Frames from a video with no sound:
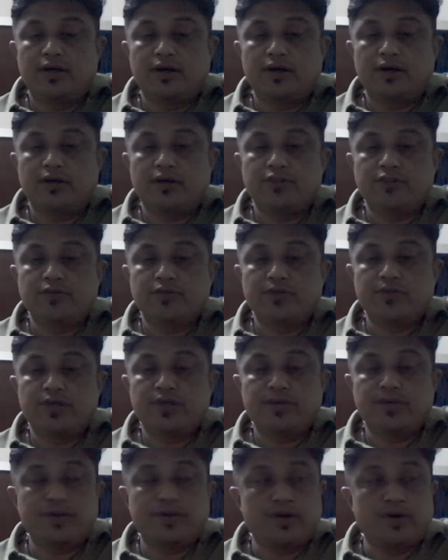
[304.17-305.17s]
or to be
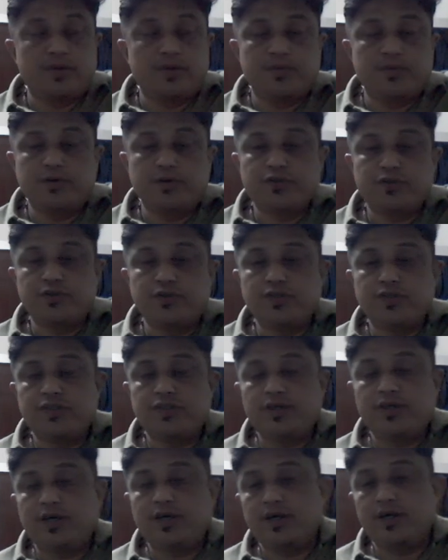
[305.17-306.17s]
given
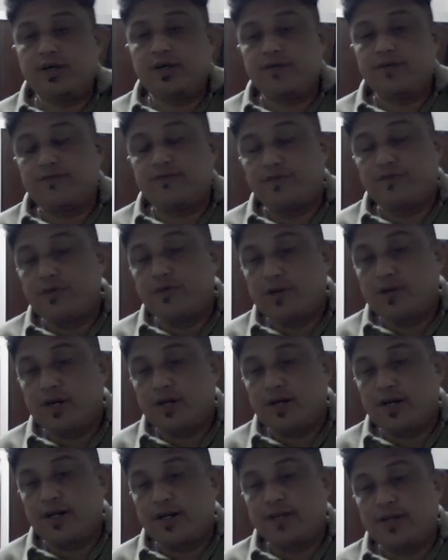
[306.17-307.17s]
opportunity for
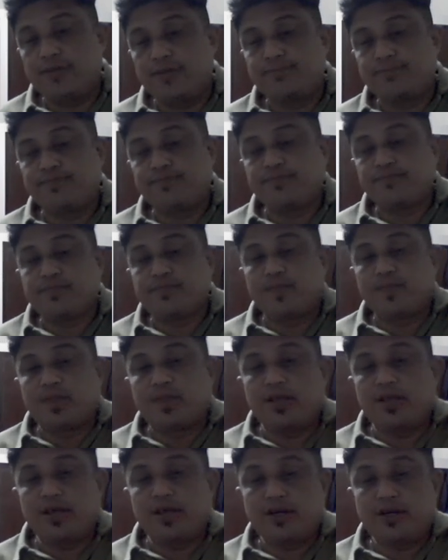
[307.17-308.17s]
learning,
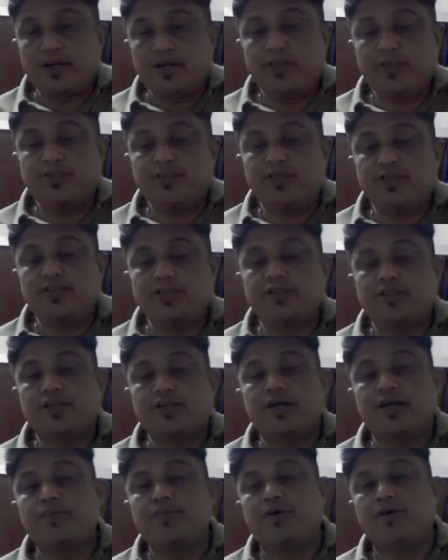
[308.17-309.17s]
at least at the
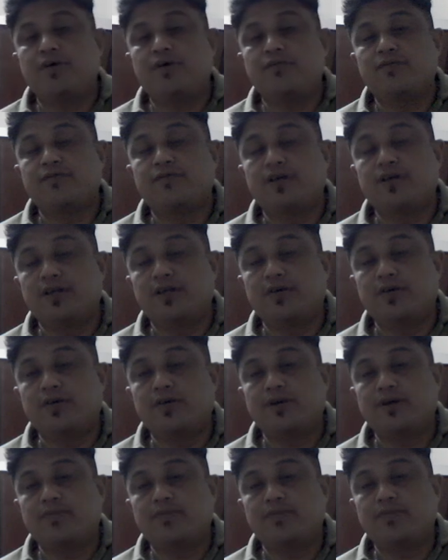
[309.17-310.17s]
time of
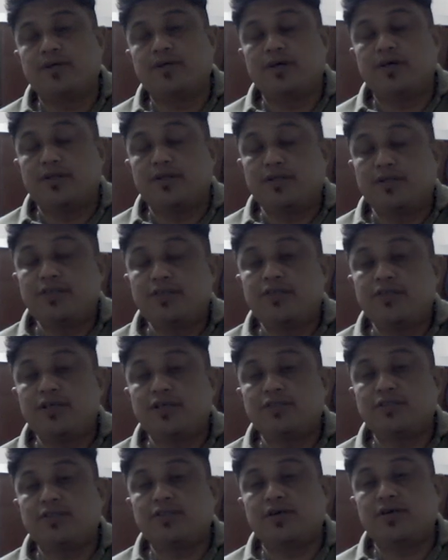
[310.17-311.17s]
curriculum, these
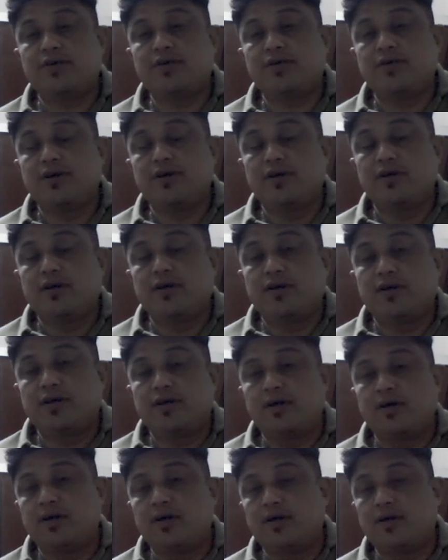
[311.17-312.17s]
things are
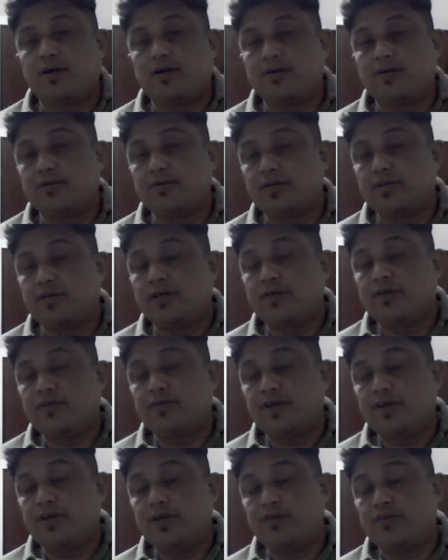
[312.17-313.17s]
taken
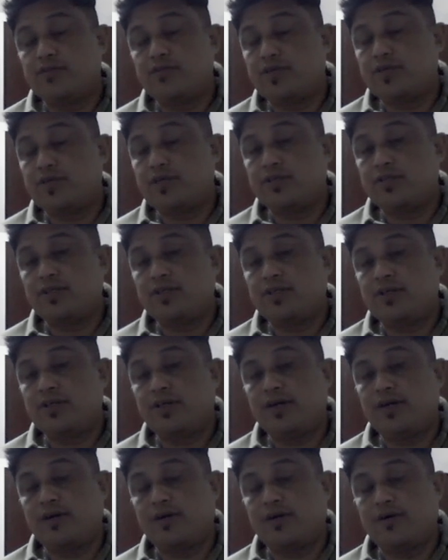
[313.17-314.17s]
very seriously
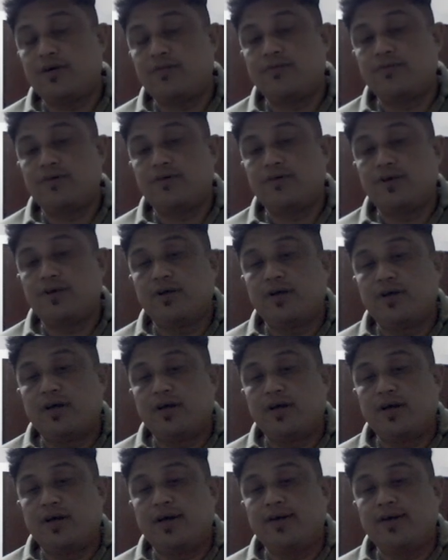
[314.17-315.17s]
care of.
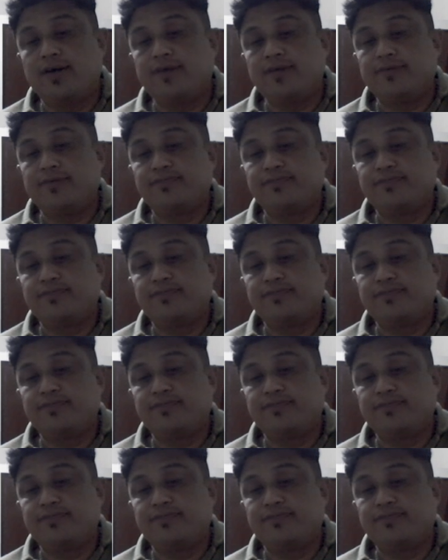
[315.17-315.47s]
And